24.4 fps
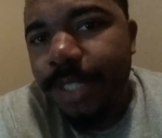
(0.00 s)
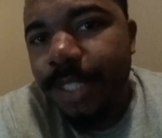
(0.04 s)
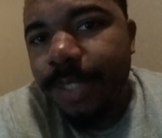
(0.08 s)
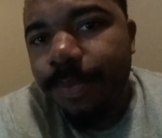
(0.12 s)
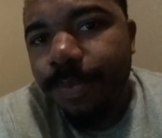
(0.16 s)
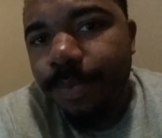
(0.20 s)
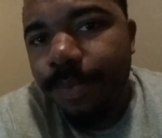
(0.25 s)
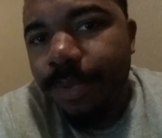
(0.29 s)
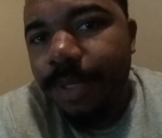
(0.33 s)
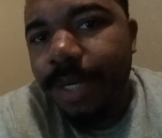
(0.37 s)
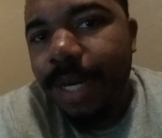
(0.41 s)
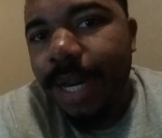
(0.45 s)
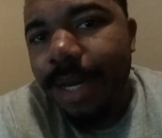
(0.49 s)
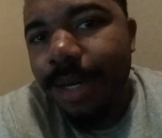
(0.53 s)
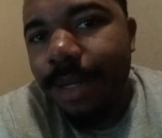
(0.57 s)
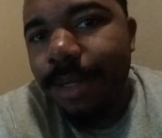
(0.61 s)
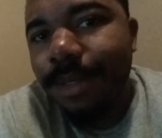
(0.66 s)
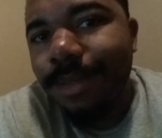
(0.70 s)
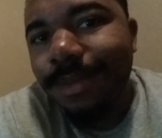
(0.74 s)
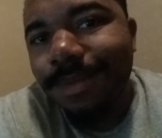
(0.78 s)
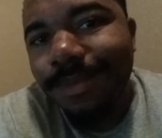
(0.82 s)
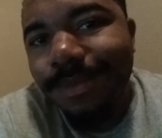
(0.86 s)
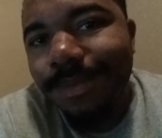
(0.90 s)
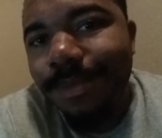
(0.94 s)
just kind
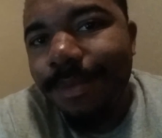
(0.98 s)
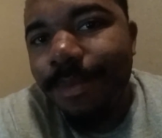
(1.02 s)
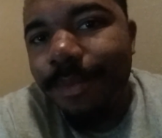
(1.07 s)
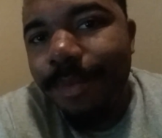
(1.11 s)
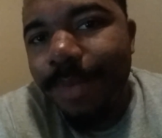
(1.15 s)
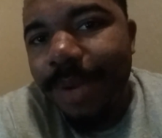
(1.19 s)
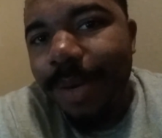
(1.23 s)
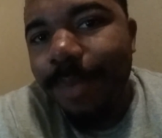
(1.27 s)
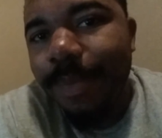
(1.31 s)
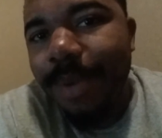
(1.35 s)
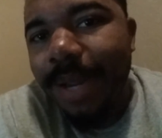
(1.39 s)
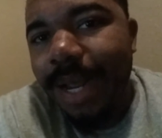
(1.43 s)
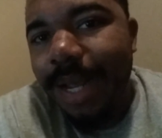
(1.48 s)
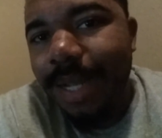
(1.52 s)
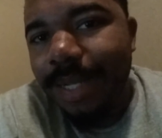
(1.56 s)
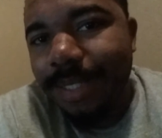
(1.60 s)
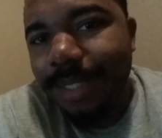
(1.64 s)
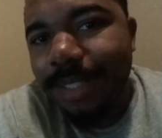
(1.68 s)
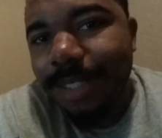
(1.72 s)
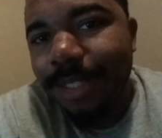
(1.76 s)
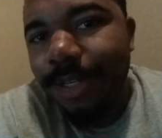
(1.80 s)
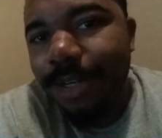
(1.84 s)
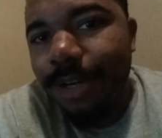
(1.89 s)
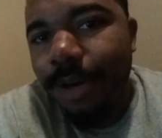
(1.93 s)
of
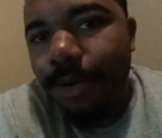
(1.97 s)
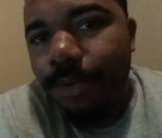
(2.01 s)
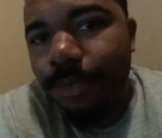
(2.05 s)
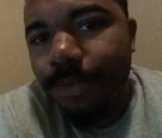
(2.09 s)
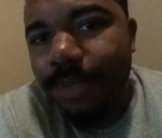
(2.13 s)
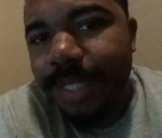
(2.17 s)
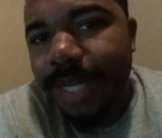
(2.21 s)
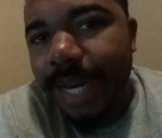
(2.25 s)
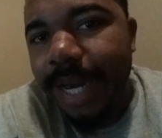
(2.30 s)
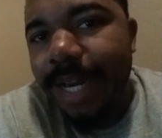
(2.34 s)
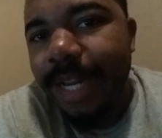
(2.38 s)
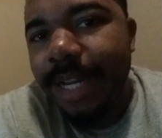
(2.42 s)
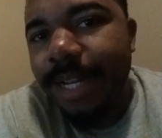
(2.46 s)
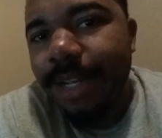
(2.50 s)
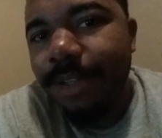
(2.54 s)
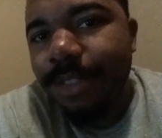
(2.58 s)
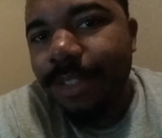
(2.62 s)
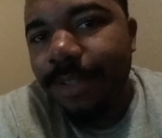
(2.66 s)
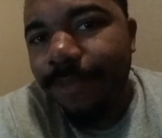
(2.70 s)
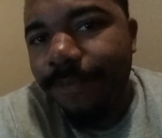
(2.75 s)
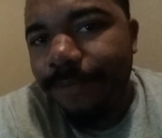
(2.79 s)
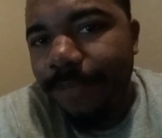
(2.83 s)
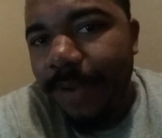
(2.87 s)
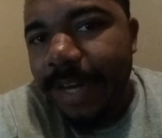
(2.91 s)
minimize
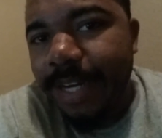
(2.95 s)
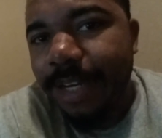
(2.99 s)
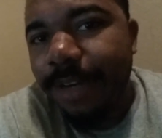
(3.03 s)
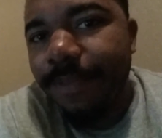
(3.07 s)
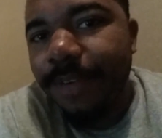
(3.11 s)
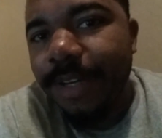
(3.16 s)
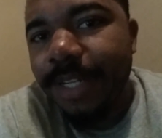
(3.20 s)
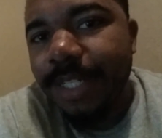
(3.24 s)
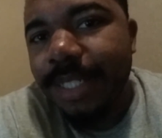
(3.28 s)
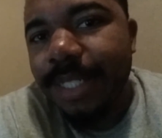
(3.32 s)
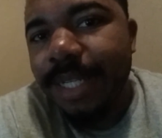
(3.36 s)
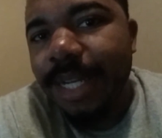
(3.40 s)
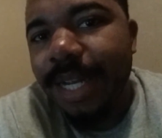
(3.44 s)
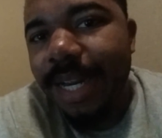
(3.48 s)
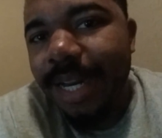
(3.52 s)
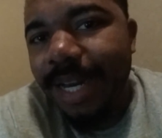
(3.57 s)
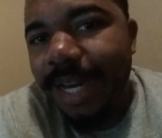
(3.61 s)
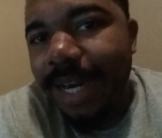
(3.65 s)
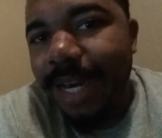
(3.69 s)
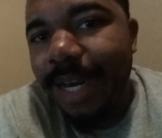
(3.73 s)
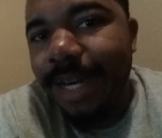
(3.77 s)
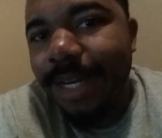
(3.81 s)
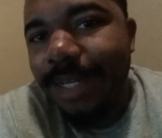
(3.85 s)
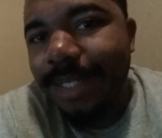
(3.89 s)
Tannehill's effectiveness
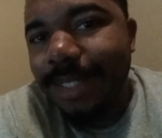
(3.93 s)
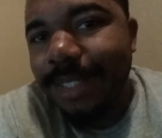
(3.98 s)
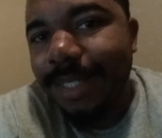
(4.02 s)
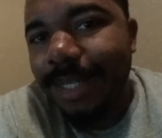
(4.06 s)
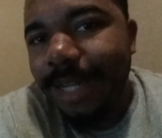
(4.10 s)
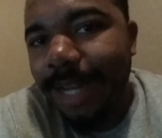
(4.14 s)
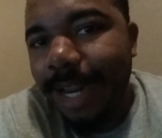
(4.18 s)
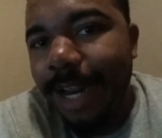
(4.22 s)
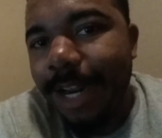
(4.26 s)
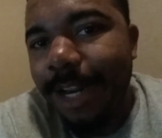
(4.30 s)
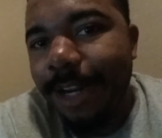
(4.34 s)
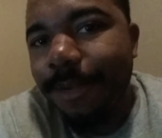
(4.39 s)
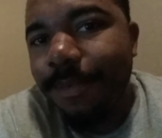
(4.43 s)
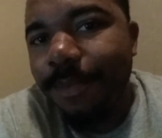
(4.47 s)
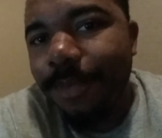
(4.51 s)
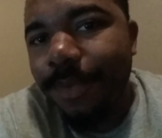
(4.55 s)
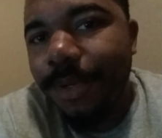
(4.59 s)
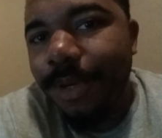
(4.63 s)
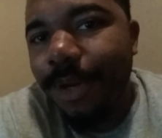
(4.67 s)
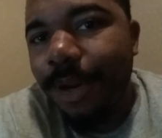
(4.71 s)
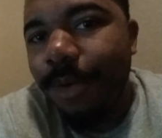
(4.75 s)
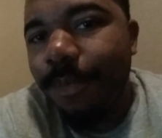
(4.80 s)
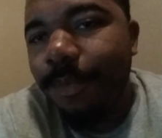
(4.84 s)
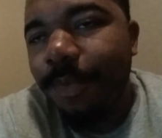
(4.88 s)
in this game.
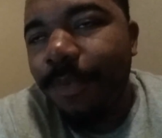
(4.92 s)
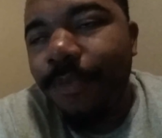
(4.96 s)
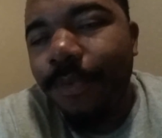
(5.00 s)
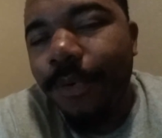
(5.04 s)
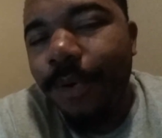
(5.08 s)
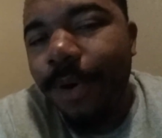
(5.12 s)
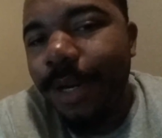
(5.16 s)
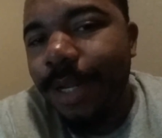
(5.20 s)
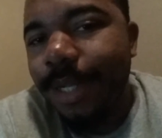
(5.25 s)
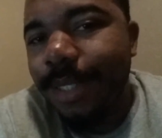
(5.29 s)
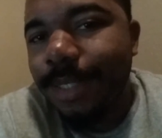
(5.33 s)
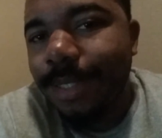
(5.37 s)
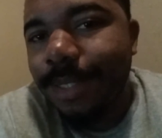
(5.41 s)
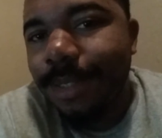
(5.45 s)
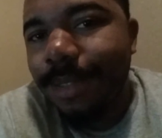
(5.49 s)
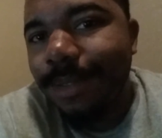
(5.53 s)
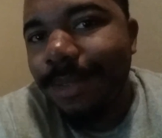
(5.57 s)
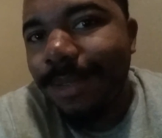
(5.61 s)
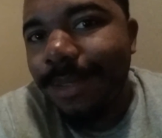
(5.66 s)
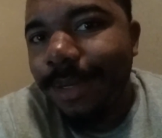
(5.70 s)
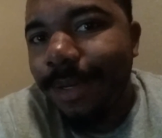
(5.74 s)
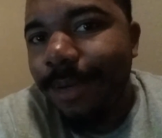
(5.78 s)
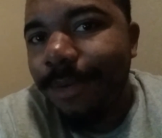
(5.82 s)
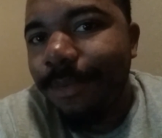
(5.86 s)
Before this,
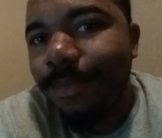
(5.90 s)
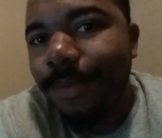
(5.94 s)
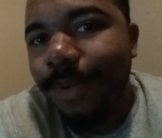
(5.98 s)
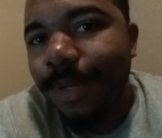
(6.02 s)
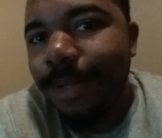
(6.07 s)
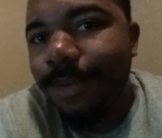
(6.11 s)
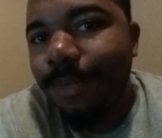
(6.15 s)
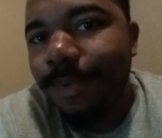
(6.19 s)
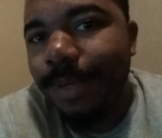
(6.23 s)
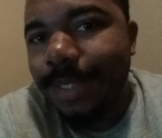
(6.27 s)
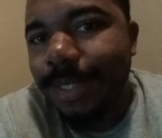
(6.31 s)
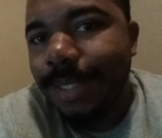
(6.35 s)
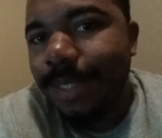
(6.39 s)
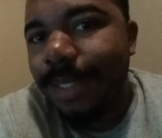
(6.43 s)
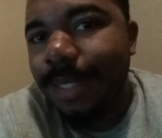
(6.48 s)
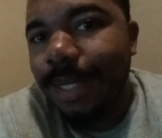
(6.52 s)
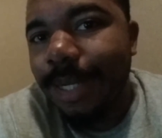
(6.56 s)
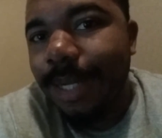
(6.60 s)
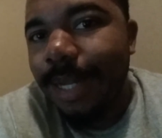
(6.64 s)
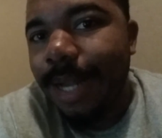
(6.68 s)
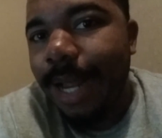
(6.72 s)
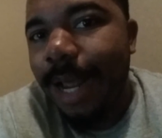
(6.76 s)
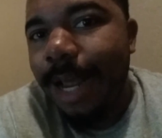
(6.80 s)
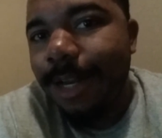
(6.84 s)
it really wasn't
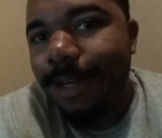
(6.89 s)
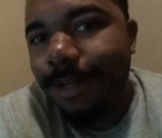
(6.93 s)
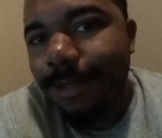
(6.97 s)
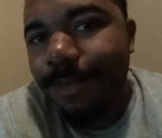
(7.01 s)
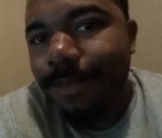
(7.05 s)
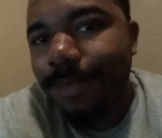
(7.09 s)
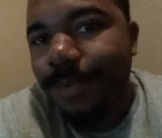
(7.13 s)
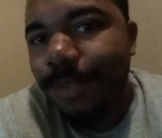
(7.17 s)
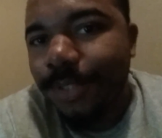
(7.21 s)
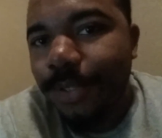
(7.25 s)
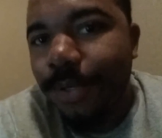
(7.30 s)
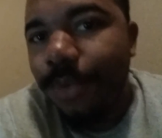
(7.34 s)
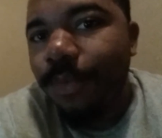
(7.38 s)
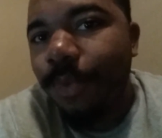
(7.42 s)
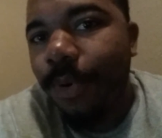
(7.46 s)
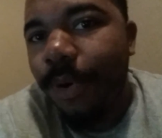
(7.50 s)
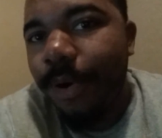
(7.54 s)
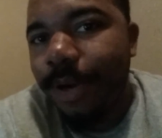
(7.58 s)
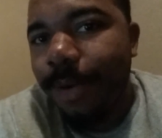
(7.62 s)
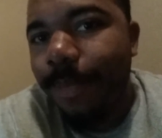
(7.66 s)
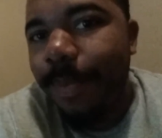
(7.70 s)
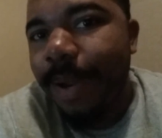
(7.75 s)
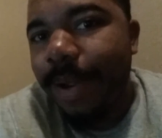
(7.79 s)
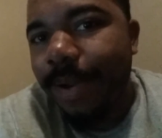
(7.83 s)
a lot to
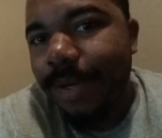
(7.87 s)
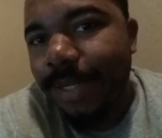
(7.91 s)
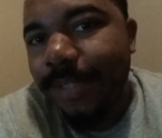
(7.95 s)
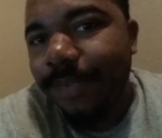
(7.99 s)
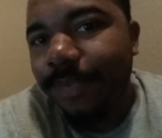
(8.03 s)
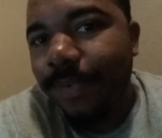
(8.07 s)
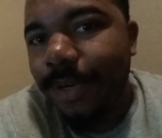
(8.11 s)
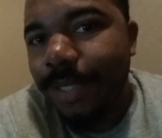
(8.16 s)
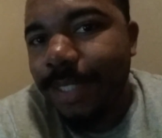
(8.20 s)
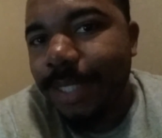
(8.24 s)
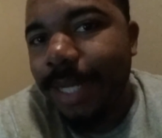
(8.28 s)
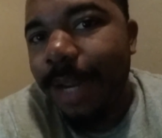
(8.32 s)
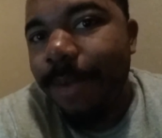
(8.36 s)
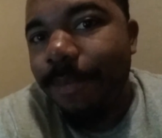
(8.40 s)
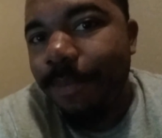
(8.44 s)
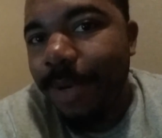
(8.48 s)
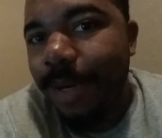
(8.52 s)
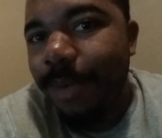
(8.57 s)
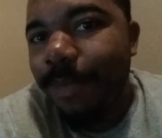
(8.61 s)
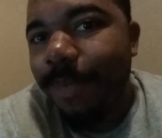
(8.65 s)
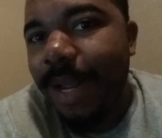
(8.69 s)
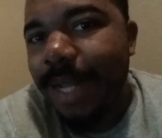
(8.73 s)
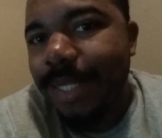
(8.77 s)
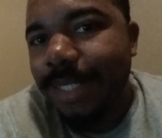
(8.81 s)
worry about as far as like
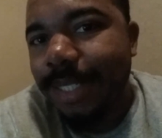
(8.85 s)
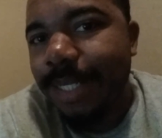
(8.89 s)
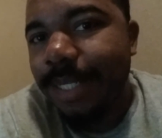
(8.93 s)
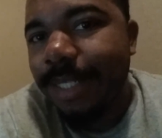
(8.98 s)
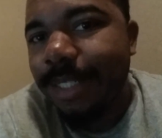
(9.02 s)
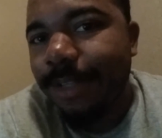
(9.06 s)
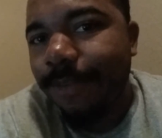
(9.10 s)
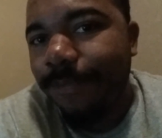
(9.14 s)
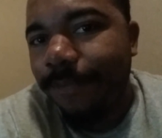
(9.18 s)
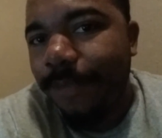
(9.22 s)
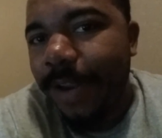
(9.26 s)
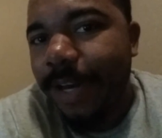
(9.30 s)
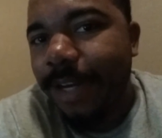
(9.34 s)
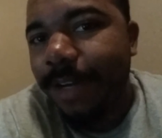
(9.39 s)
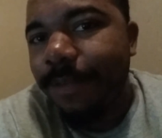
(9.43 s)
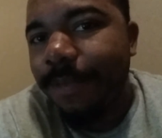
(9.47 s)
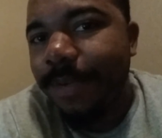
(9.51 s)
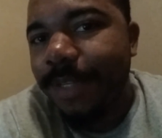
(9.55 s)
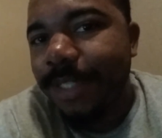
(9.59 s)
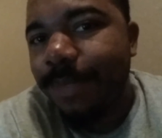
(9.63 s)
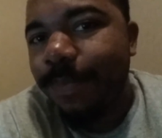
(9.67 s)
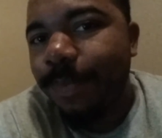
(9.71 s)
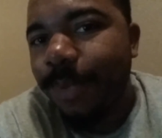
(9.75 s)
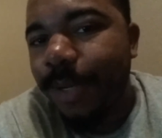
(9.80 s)
minimizing his effectiveness,